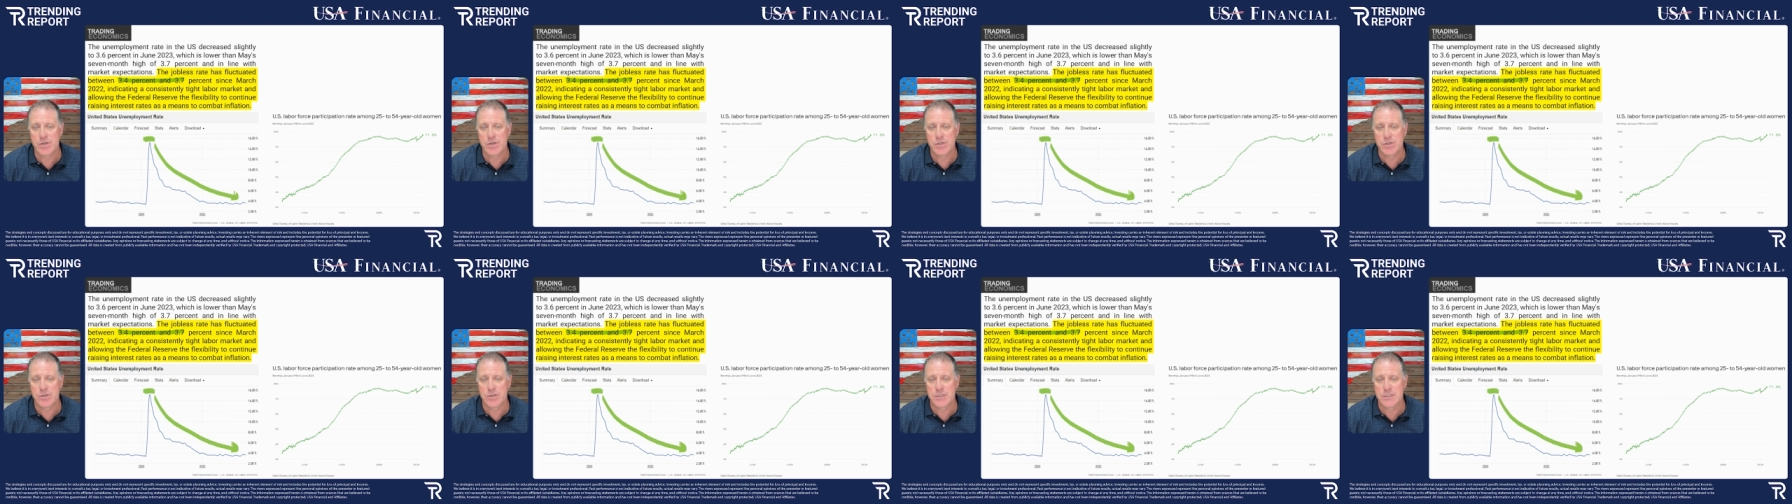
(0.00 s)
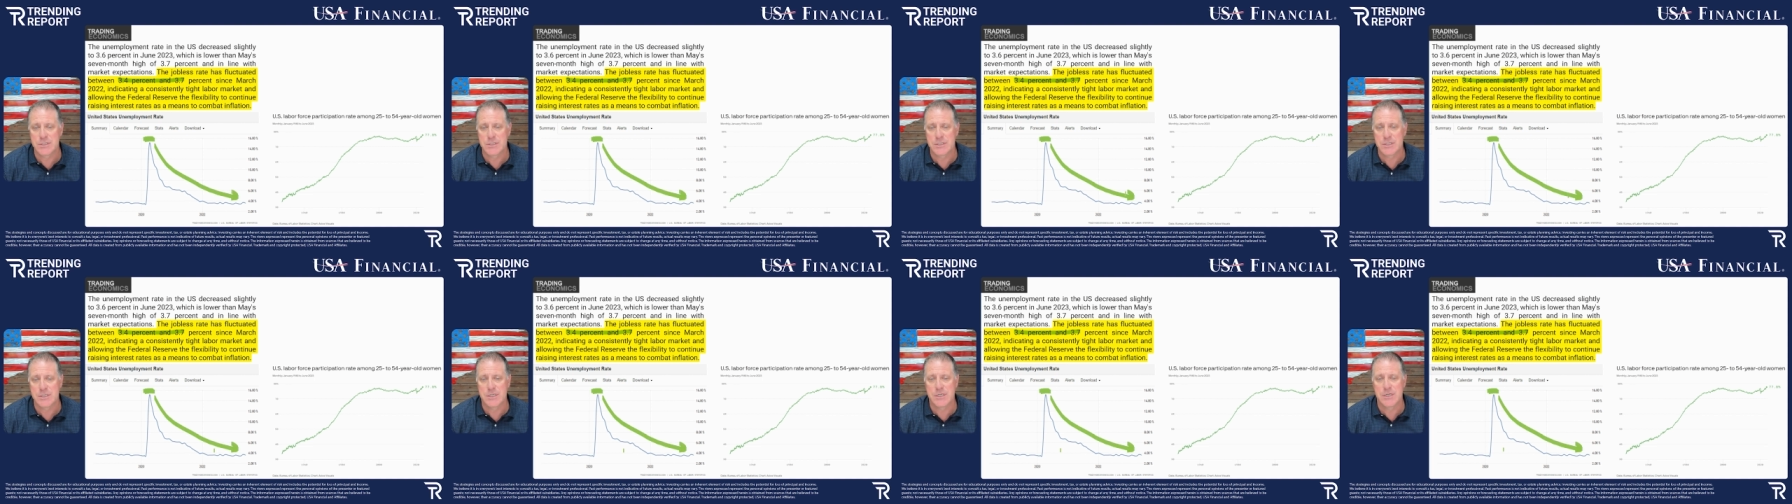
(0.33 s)
as you
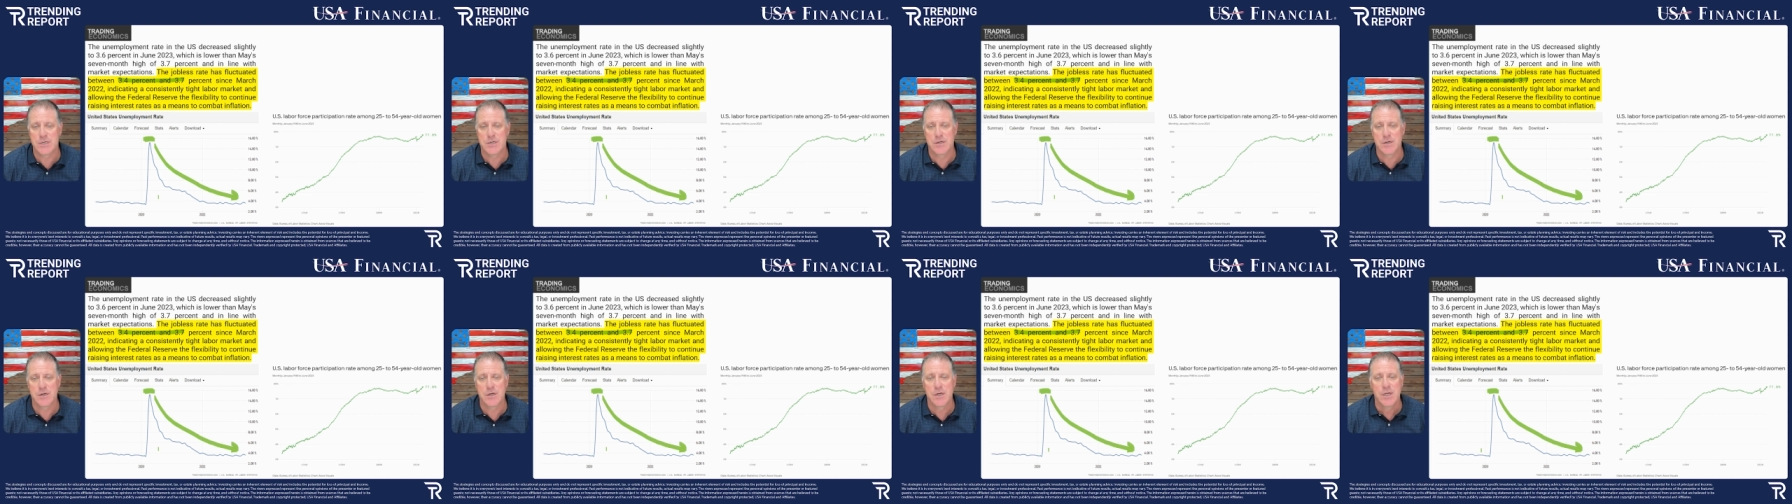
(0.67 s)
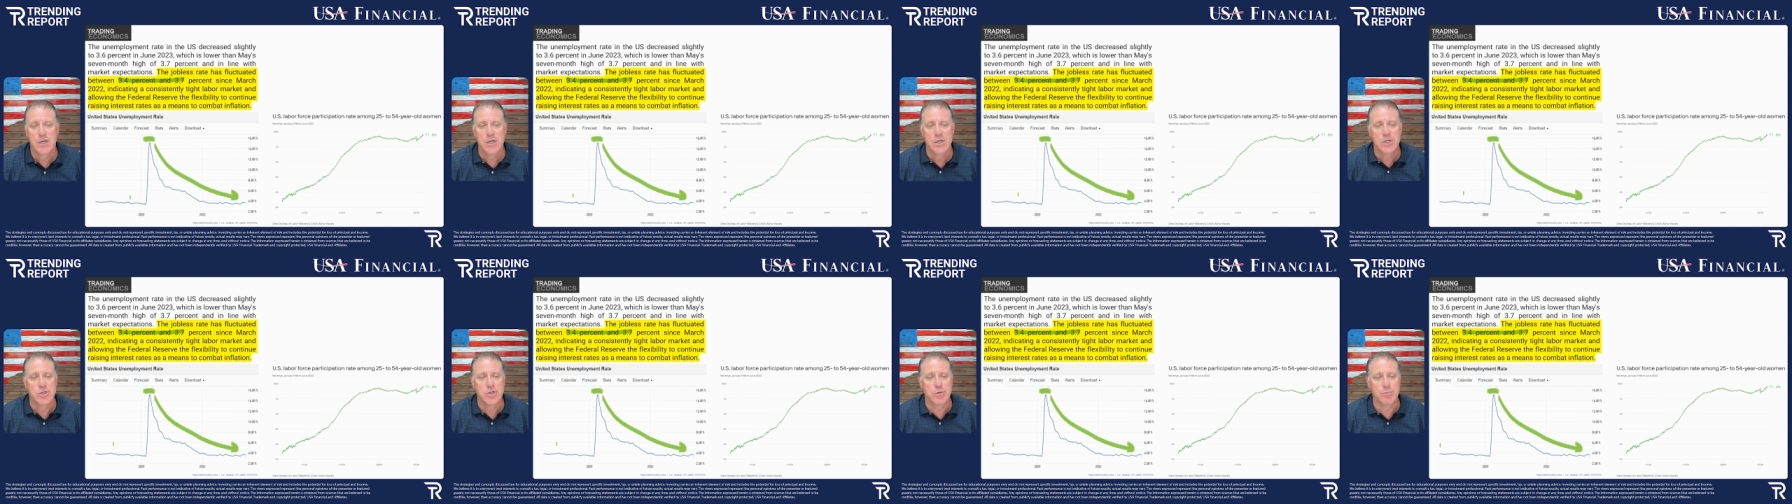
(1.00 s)
can see here,
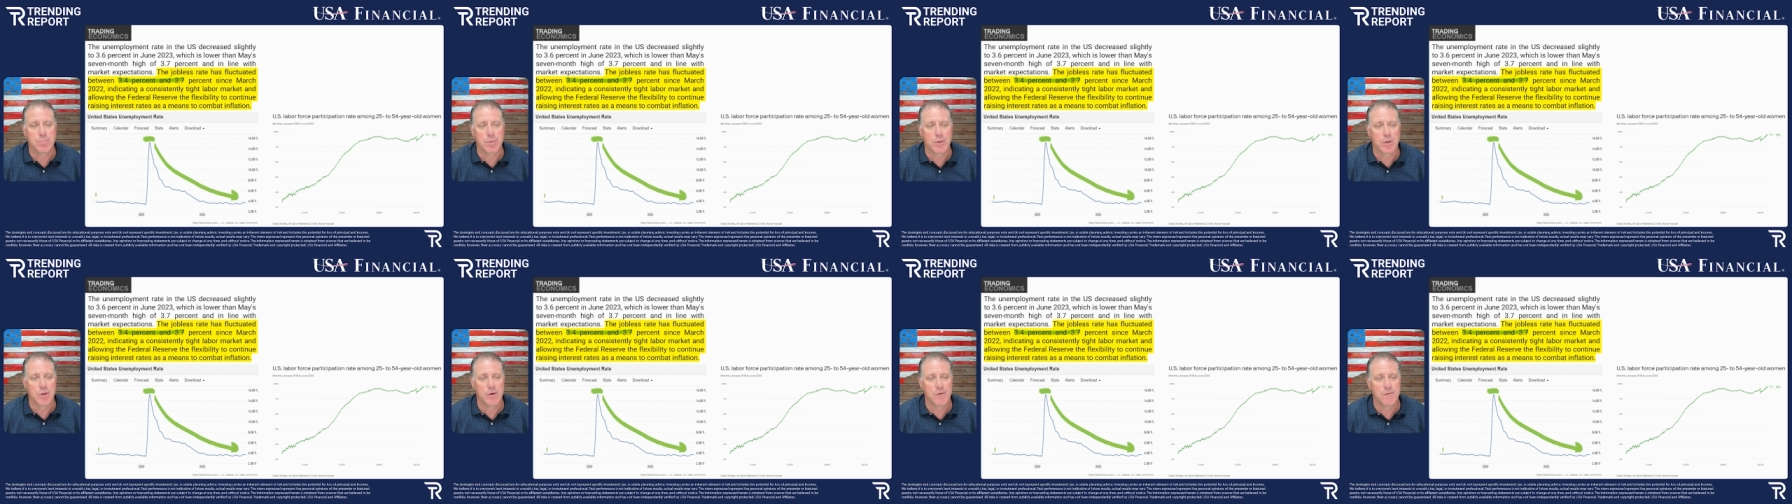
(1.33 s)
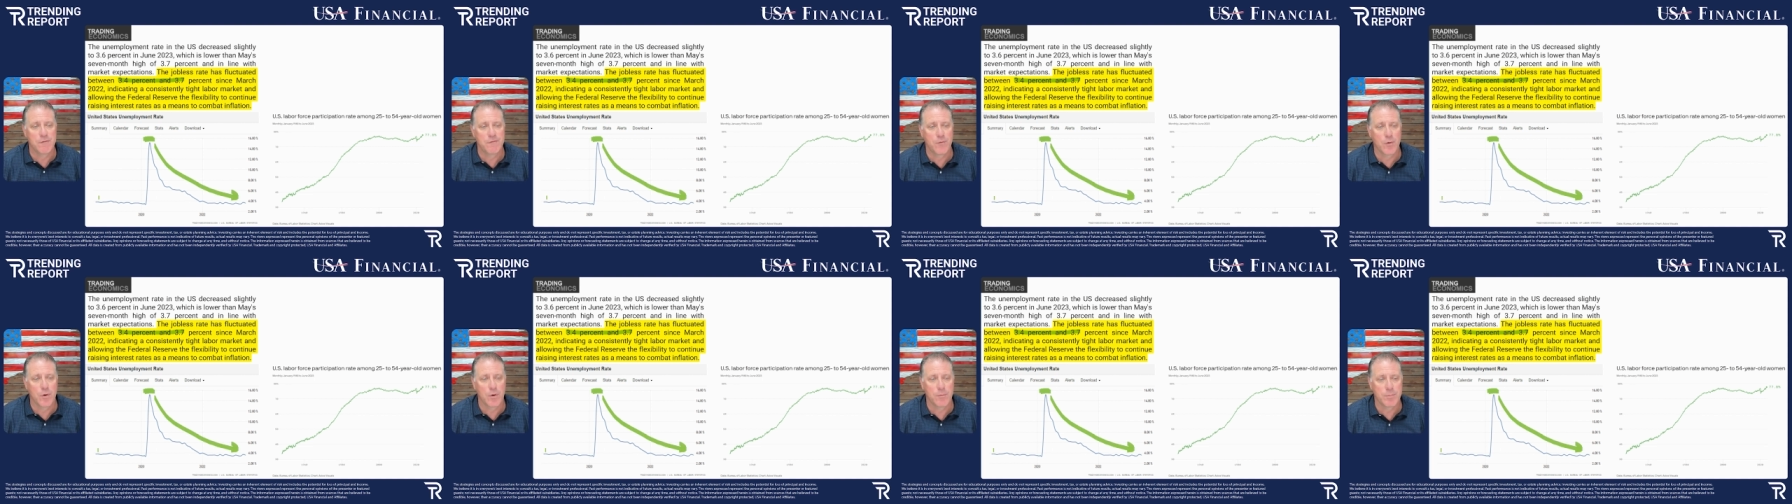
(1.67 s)
to
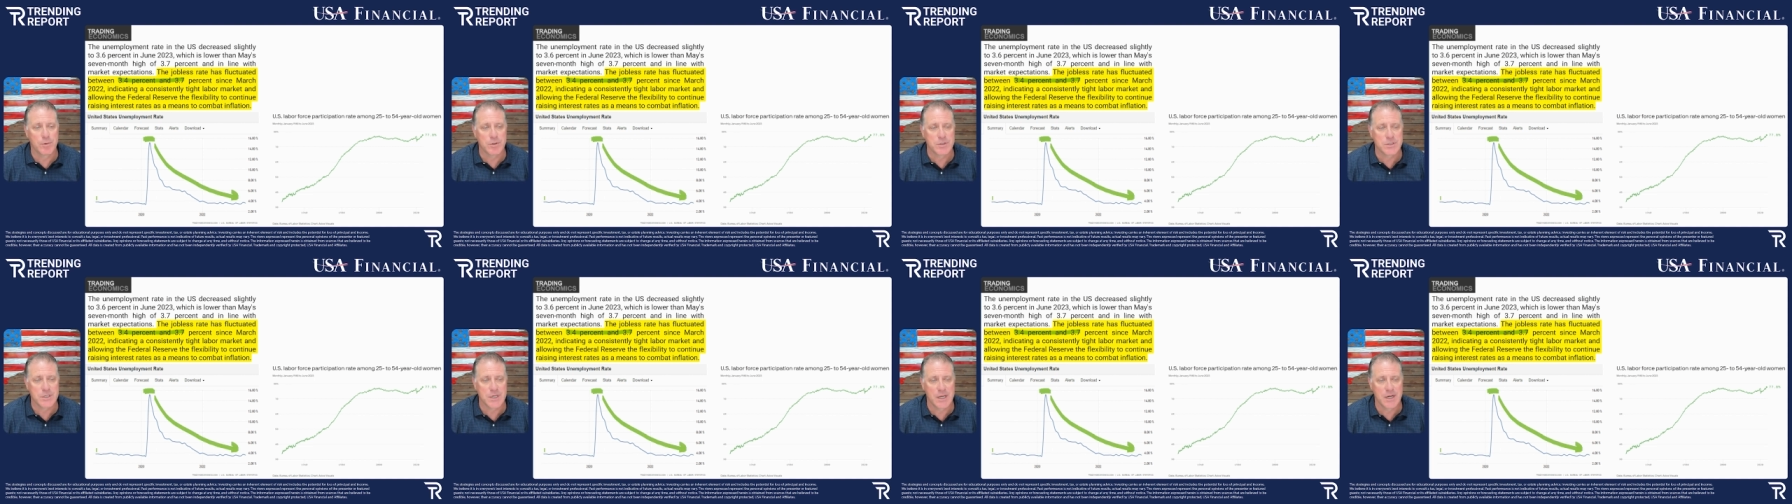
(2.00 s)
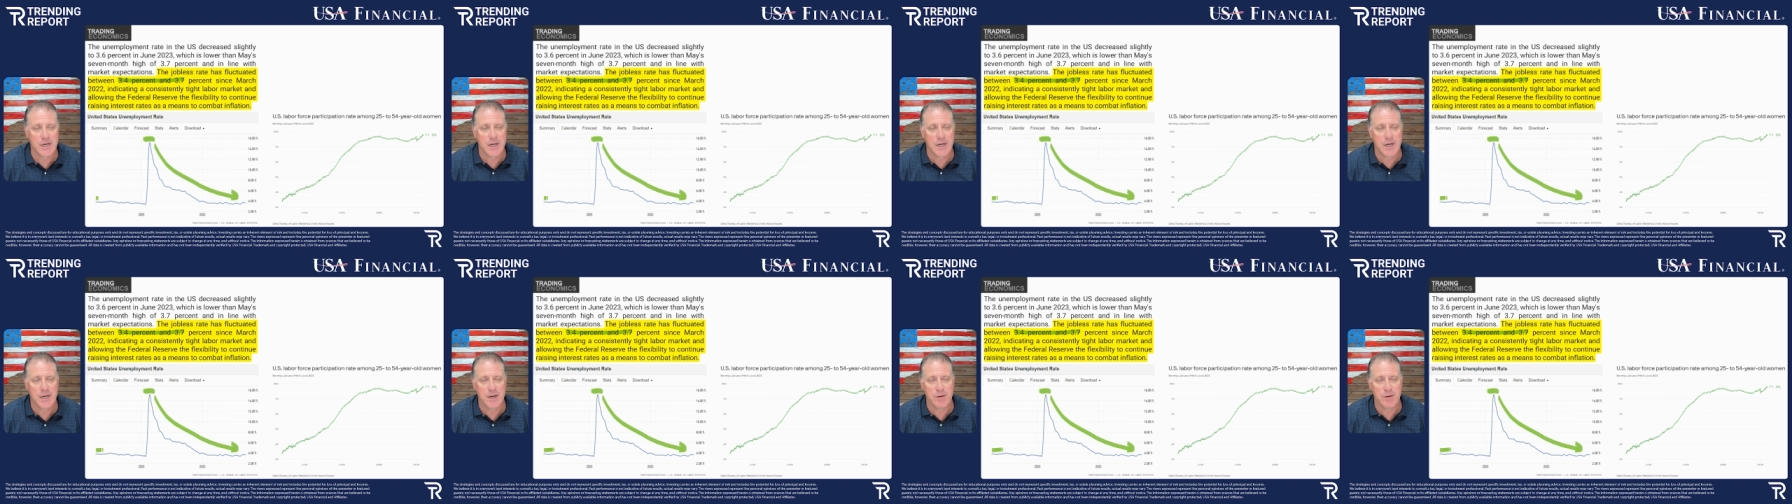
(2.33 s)
below 4%.